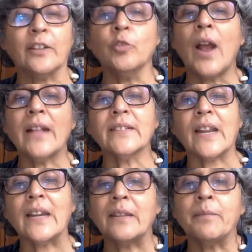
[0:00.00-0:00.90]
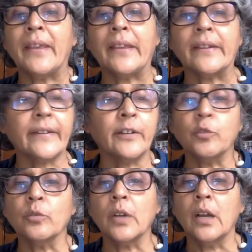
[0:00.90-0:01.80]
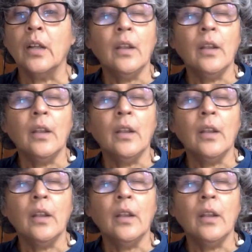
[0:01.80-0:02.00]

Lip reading: You can't suddenly make it into